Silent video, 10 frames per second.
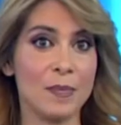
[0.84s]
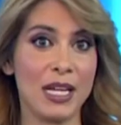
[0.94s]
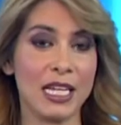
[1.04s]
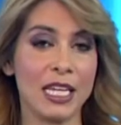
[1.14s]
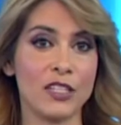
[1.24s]
the
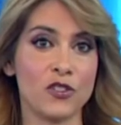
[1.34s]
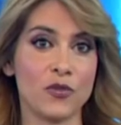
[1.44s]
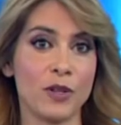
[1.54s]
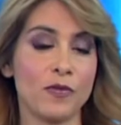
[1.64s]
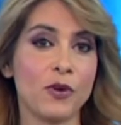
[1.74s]
banking
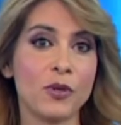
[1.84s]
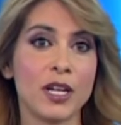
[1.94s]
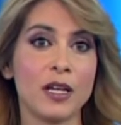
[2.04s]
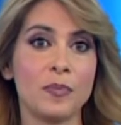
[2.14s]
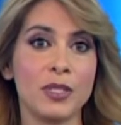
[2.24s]
industry,
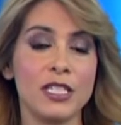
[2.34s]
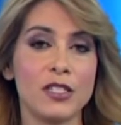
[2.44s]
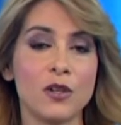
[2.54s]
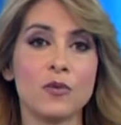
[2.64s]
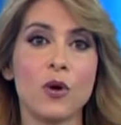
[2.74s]
foreign companies
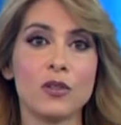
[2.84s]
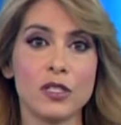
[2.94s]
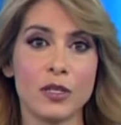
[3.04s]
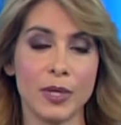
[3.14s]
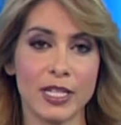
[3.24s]
are
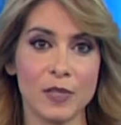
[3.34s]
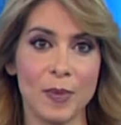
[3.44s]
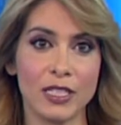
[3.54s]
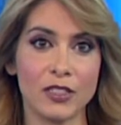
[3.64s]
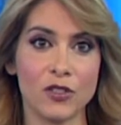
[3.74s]
also
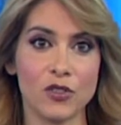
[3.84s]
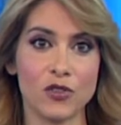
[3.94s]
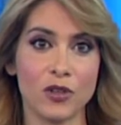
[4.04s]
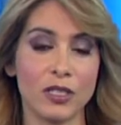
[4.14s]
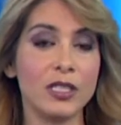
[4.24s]
expected to
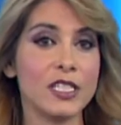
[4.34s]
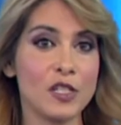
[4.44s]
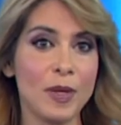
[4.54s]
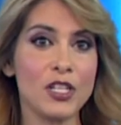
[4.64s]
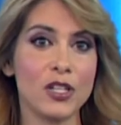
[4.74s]
struggle,
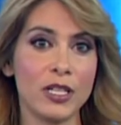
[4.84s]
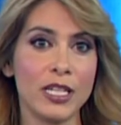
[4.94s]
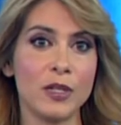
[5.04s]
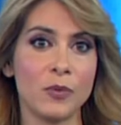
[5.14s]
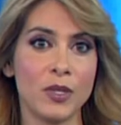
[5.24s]

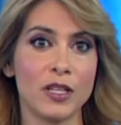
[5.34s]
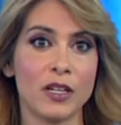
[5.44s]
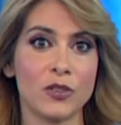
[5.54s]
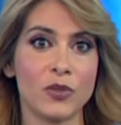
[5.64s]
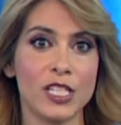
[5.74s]
especially with the
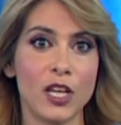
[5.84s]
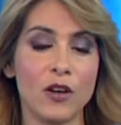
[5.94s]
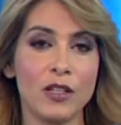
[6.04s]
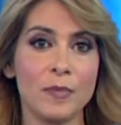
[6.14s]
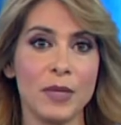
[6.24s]
country's
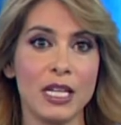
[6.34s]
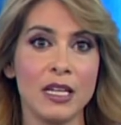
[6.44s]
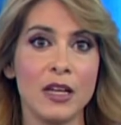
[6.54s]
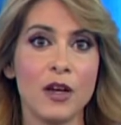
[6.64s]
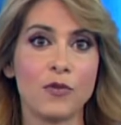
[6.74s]
economy
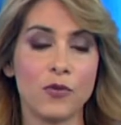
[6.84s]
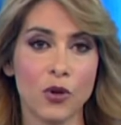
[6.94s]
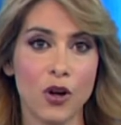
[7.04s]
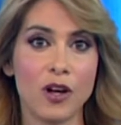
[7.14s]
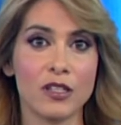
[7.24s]

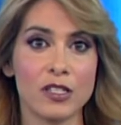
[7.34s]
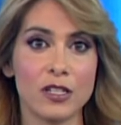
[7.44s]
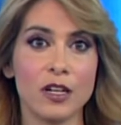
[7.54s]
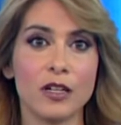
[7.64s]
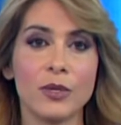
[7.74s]
forecast to
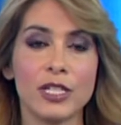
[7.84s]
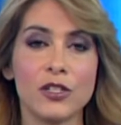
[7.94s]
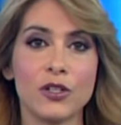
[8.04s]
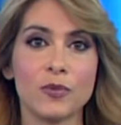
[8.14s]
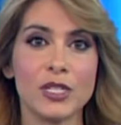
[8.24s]
go
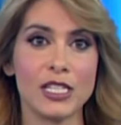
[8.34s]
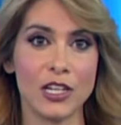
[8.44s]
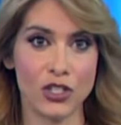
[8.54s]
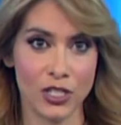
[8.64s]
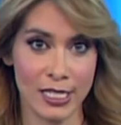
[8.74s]
into a
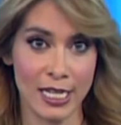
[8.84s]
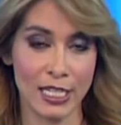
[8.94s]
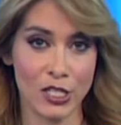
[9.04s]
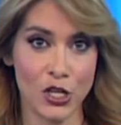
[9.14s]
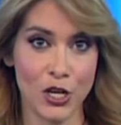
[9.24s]
recession
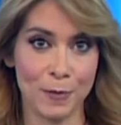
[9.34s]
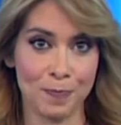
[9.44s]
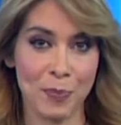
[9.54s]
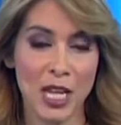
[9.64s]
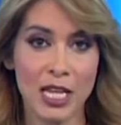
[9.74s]
next year.
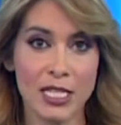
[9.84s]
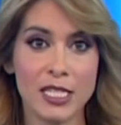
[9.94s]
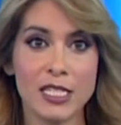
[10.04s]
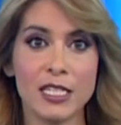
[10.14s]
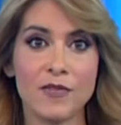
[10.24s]

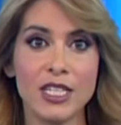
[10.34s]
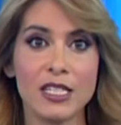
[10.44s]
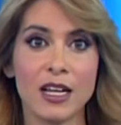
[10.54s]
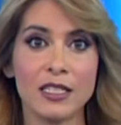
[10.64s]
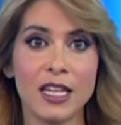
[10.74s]
CCTV's
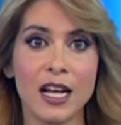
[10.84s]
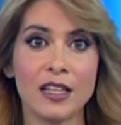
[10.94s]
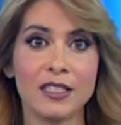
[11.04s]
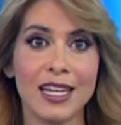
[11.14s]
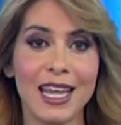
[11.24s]
Anya
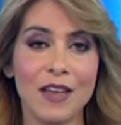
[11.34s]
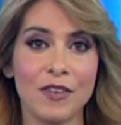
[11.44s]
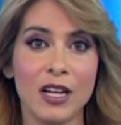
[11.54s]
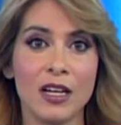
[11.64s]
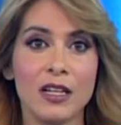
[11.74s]

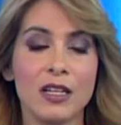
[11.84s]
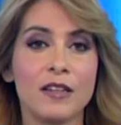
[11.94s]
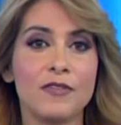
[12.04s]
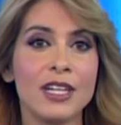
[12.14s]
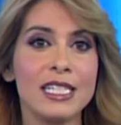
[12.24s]
Ardayeva
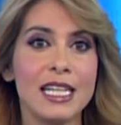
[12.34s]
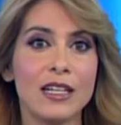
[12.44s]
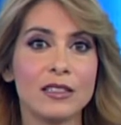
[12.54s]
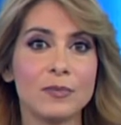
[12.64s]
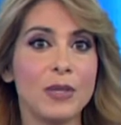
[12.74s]
finds
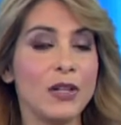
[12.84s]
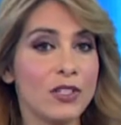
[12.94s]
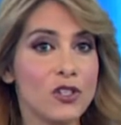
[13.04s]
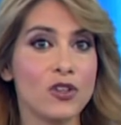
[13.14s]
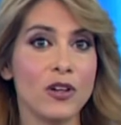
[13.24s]
out how
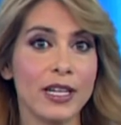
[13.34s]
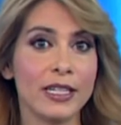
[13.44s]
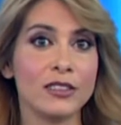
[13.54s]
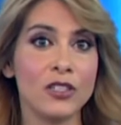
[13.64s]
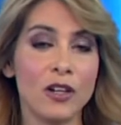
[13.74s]
they're
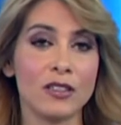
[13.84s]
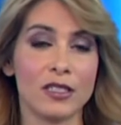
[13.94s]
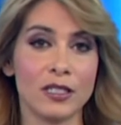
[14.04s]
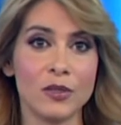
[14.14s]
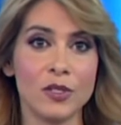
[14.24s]
trying not
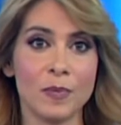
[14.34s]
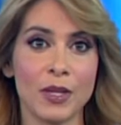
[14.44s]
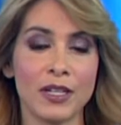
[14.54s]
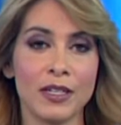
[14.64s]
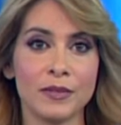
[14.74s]
to lose
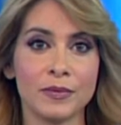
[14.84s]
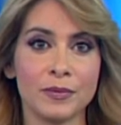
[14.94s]
money.